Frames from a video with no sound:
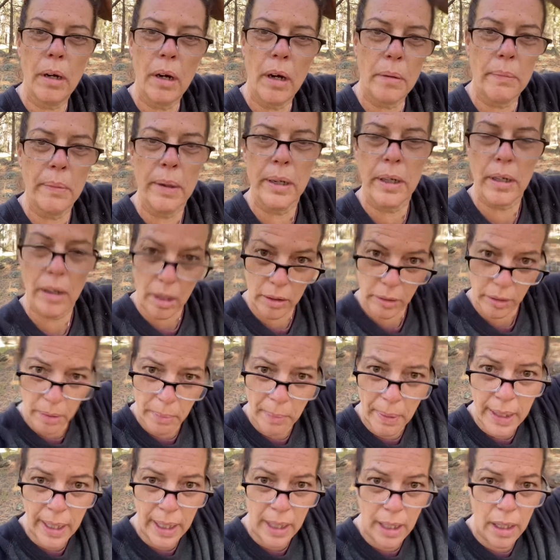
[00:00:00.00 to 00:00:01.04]
Oh my God, look at
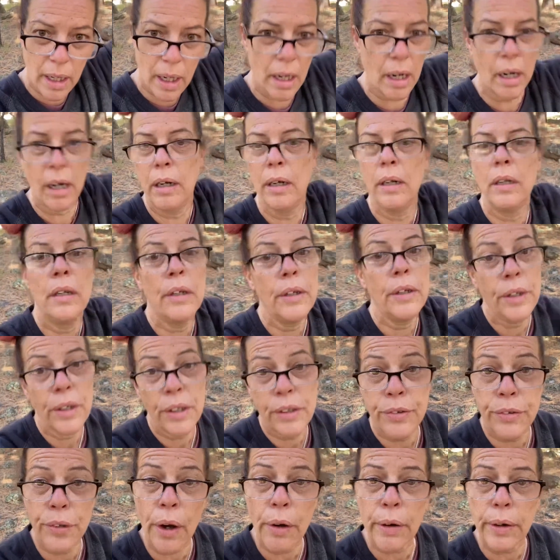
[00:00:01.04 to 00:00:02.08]
my hair.
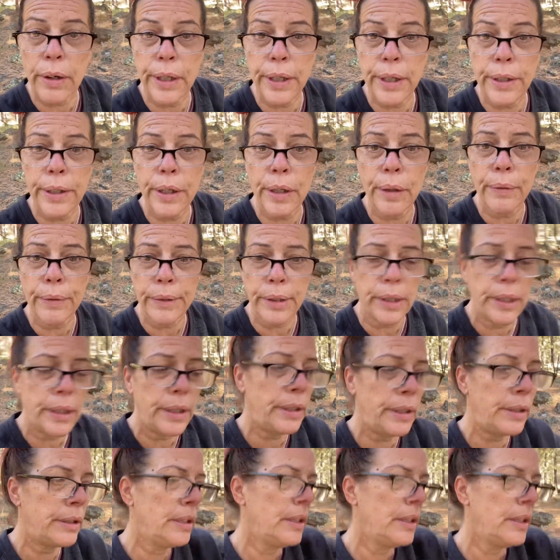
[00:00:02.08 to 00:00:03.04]
Sorry, deal with it.